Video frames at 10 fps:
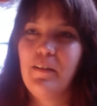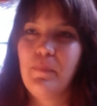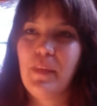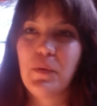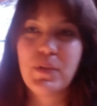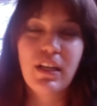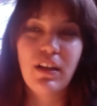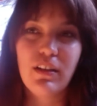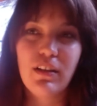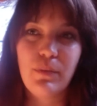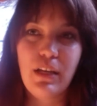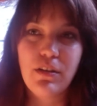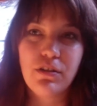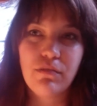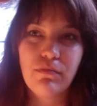and I was sitting on the
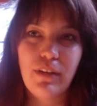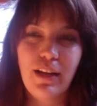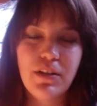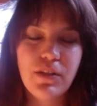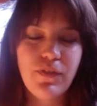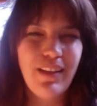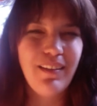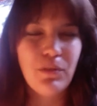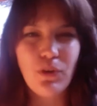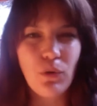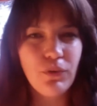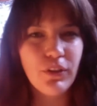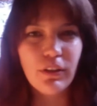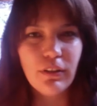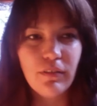beach and I just felt it was
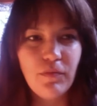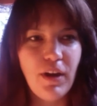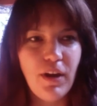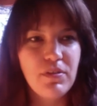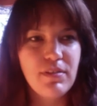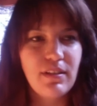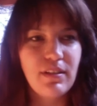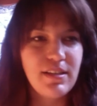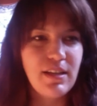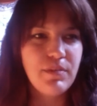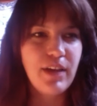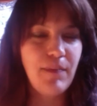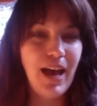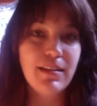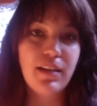over, but I was at the same time
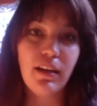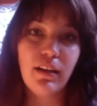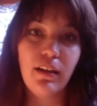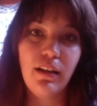asking.